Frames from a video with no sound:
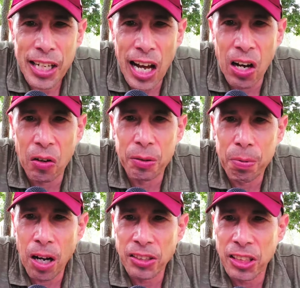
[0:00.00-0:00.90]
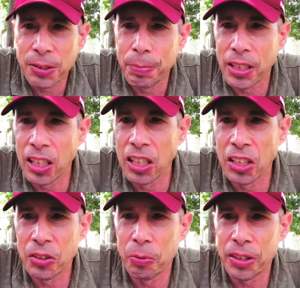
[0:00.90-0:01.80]
Now the process
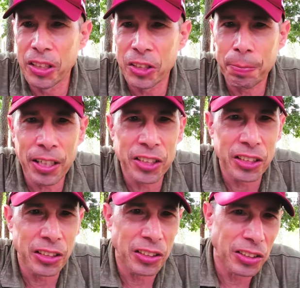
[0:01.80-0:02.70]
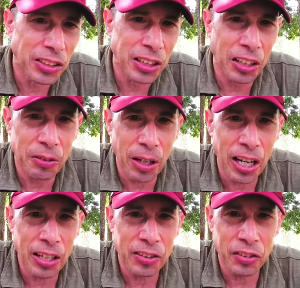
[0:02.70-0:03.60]
begins with the inspections, the
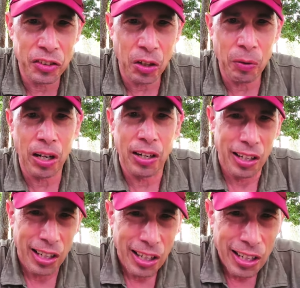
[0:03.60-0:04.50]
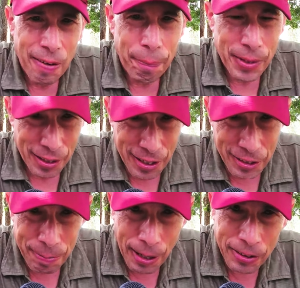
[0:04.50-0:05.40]
underwritings, and so on. The
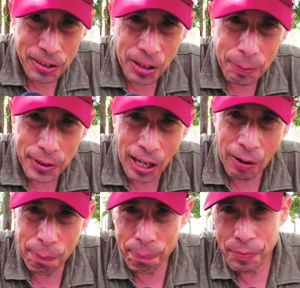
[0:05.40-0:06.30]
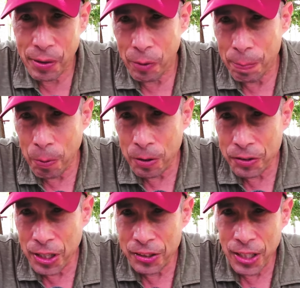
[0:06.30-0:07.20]
inspector comes out,
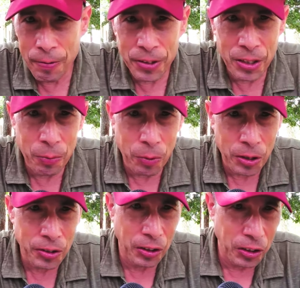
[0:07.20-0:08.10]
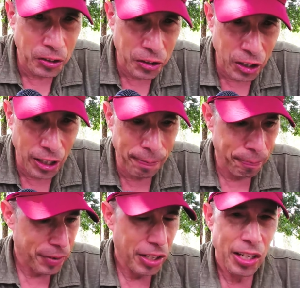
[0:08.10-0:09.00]
report says everything works and looks good.
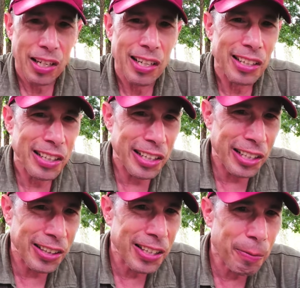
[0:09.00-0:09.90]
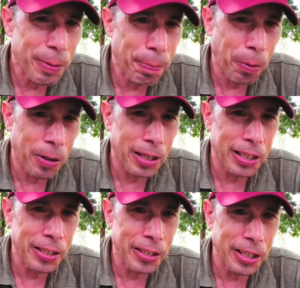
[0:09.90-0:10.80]
You get the report
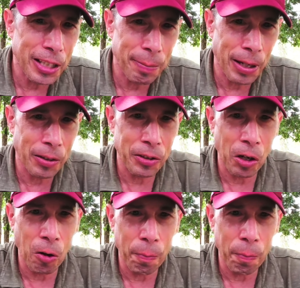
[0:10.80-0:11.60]
in your email, you